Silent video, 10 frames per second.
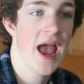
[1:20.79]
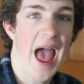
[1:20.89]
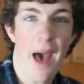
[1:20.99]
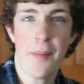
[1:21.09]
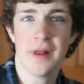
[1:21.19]

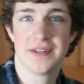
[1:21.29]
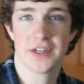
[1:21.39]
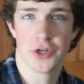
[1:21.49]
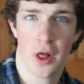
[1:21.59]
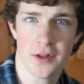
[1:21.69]
Apple has
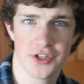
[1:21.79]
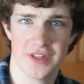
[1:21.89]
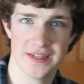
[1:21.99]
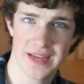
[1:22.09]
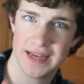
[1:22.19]
acknowledged
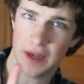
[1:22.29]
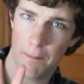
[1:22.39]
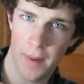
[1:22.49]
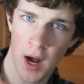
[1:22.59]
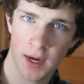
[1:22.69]
this as a
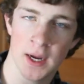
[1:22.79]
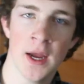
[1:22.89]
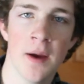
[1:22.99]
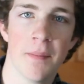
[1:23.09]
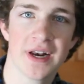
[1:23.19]
bug,
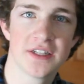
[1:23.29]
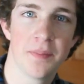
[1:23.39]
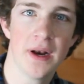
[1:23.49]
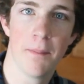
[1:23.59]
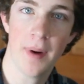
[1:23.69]
but it's
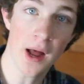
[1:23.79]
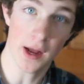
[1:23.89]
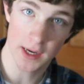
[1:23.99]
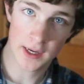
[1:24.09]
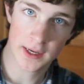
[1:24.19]
been a
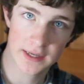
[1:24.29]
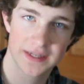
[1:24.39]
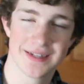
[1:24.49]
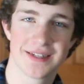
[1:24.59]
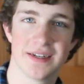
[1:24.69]
bug
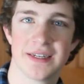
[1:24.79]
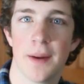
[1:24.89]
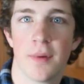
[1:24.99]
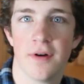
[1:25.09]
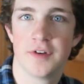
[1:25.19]
since
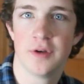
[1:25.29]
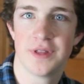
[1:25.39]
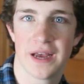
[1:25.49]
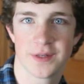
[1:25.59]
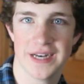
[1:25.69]
December of
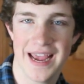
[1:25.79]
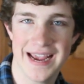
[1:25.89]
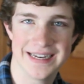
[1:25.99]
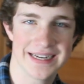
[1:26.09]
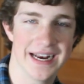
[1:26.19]

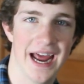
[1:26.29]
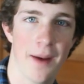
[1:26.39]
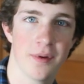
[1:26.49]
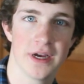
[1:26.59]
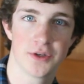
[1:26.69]
2008, and
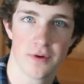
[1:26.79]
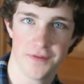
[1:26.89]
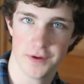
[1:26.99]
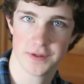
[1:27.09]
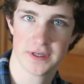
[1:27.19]
Apple has
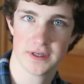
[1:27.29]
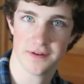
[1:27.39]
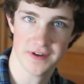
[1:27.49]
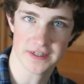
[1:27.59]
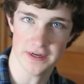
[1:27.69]
refused
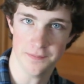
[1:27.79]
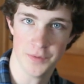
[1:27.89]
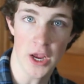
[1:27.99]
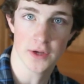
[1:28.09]
to fix it.